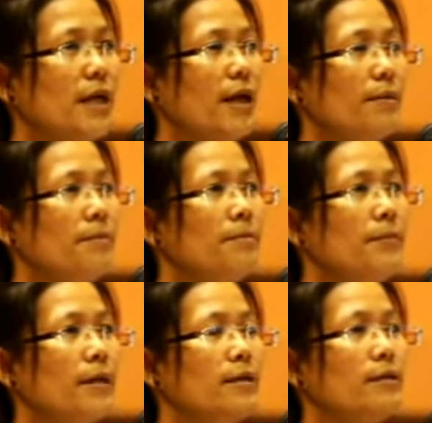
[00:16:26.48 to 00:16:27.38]
Even
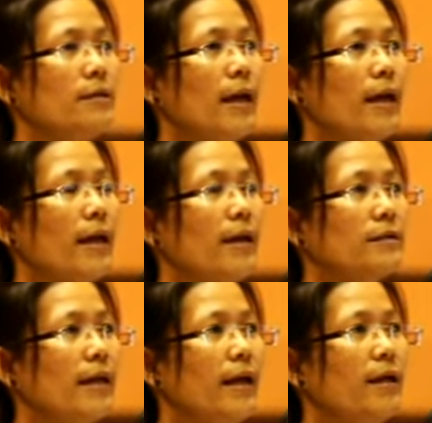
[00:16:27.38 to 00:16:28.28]
though the
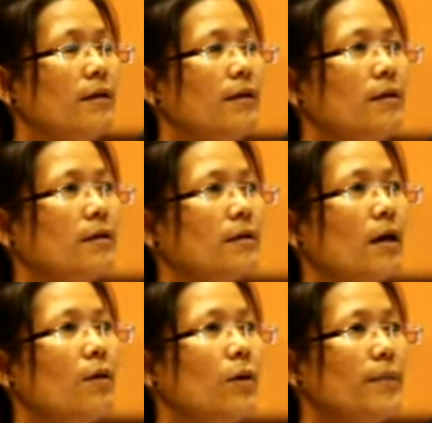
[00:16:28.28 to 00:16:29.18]
factory
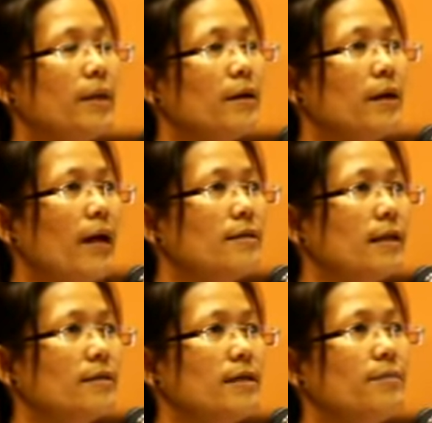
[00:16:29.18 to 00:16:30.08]
never
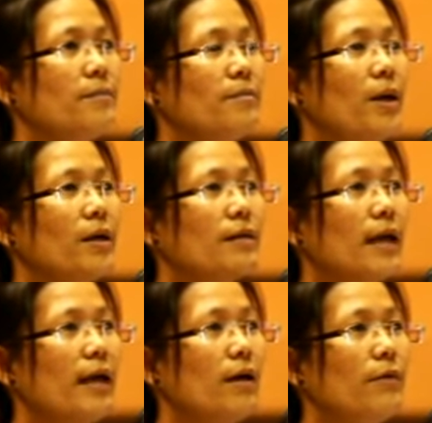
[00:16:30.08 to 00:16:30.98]
claims that they
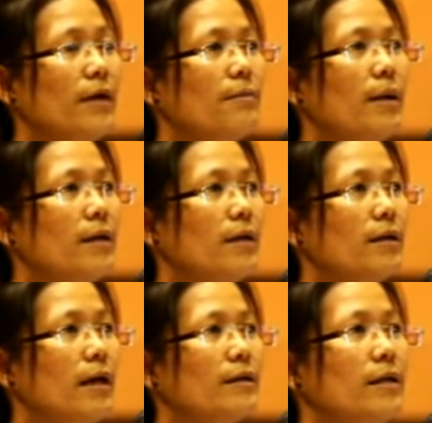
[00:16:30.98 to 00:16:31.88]
discriminate
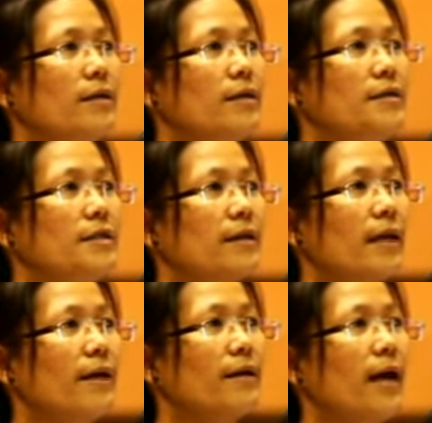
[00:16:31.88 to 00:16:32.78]
against
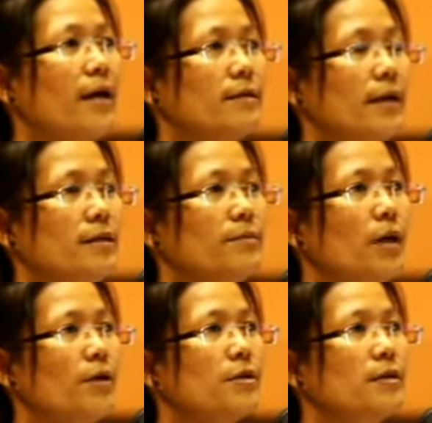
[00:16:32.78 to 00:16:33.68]
union, but
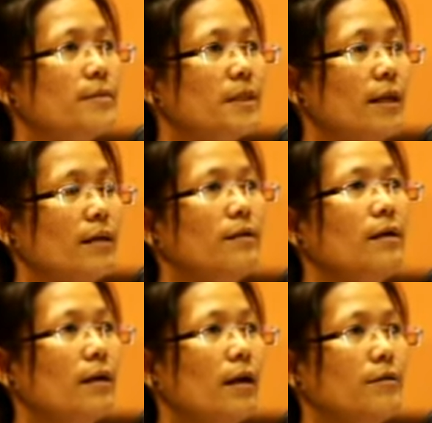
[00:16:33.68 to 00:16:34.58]
their activity,
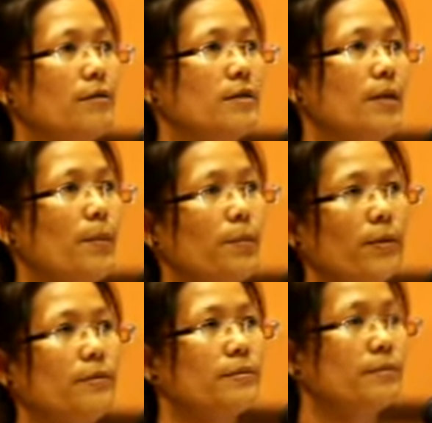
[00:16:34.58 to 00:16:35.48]
their action
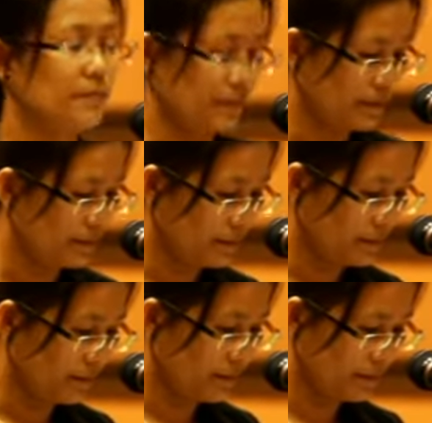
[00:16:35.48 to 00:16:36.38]
is a
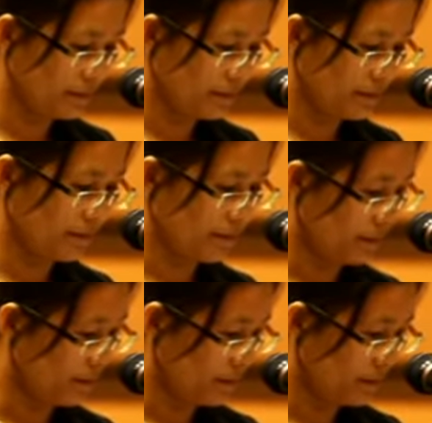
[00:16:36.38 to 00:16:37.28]
silent
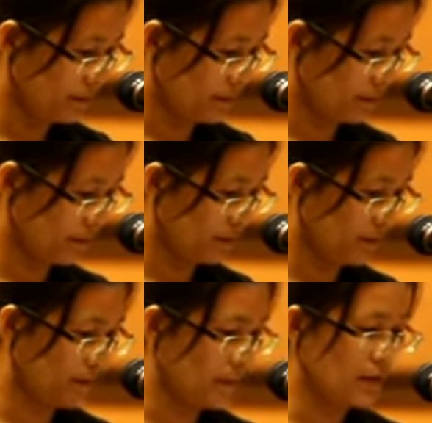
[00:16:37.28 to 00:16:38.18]
and cold
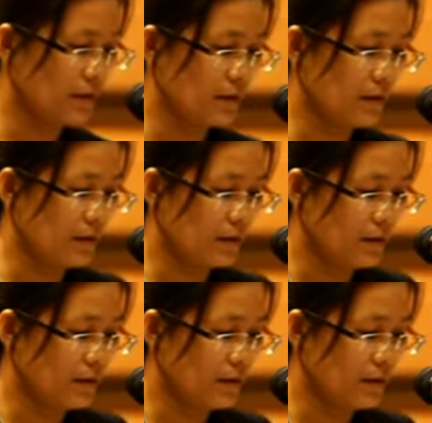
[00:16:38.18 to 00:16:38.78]
practice